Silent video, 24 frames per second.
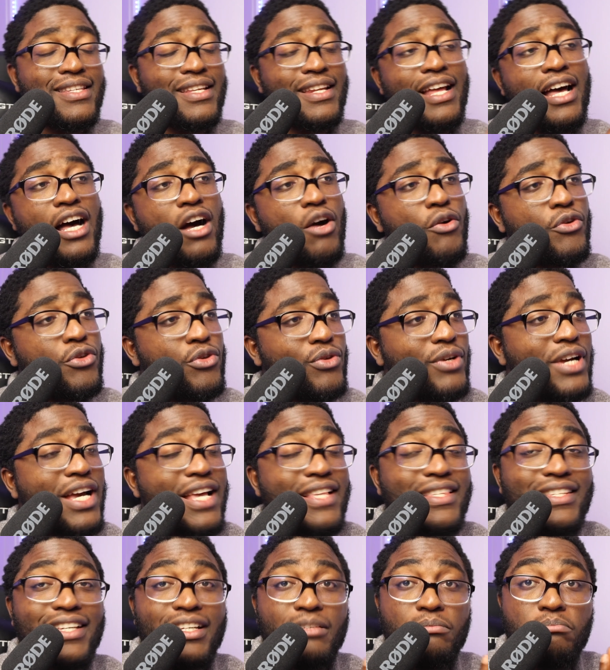and how you
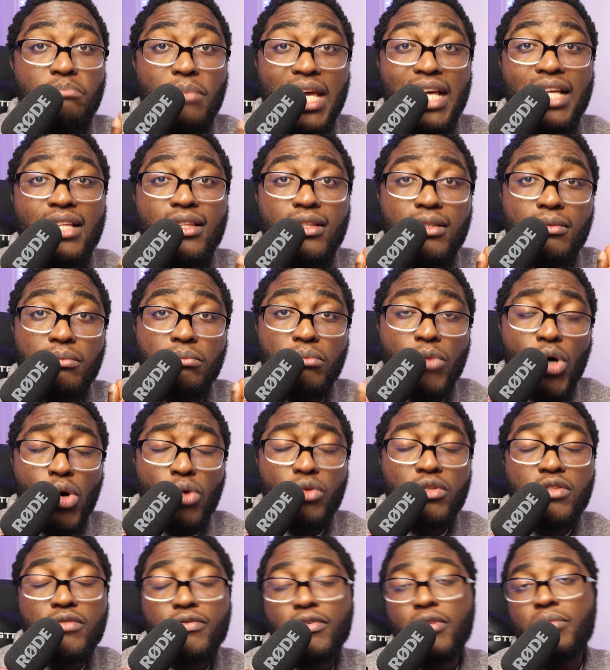guys can make the
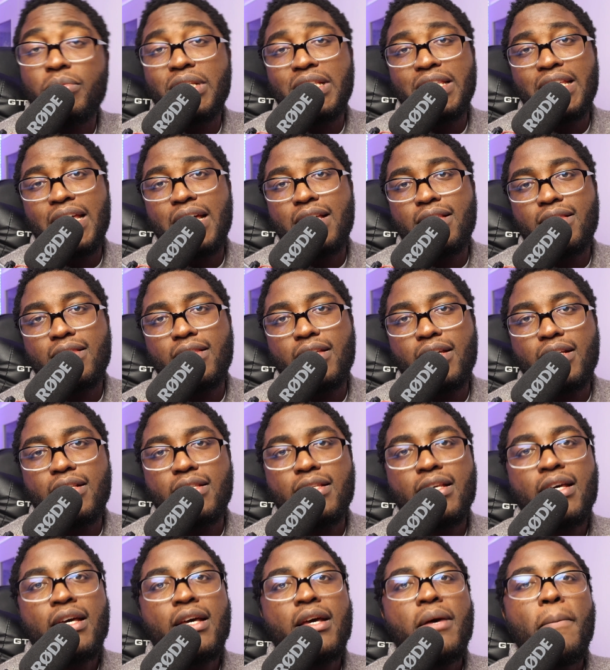most from the testnets